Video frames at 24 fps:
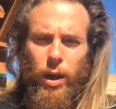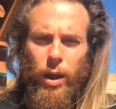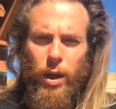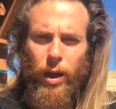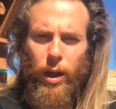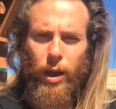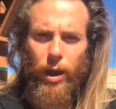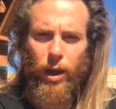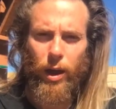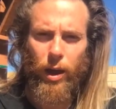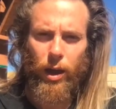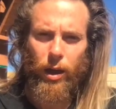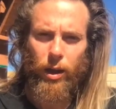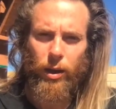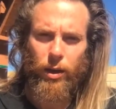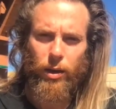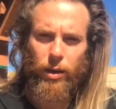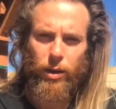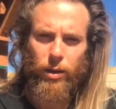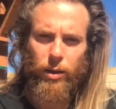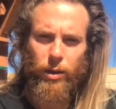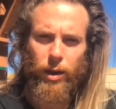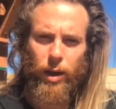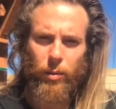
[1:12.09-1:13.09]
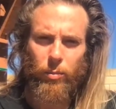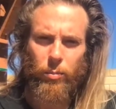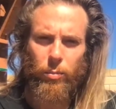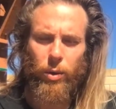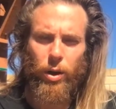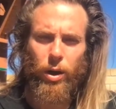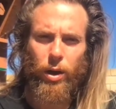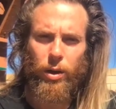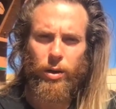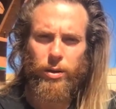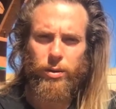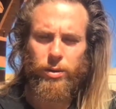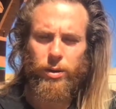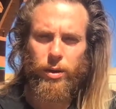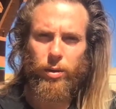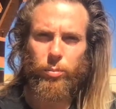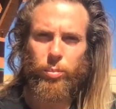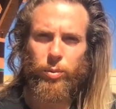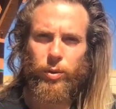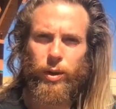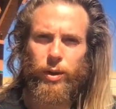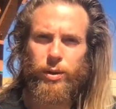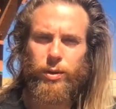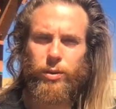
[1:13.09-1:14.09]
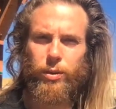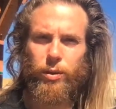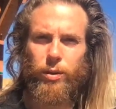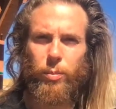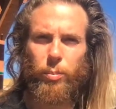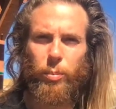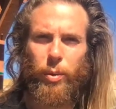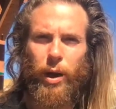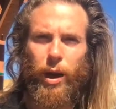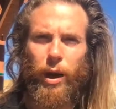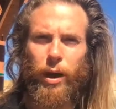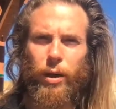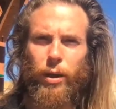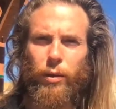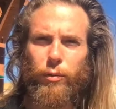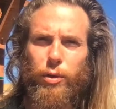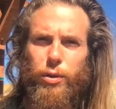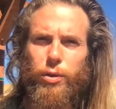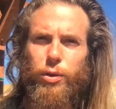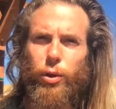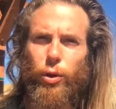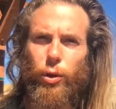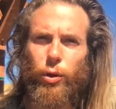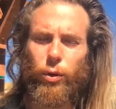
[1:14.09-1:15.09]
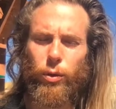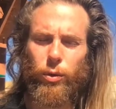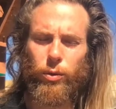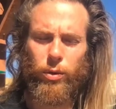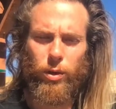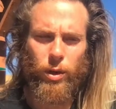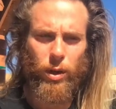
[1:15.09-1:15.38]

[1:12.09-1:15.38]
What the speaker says: And that mud is then placed on the back of a turtle.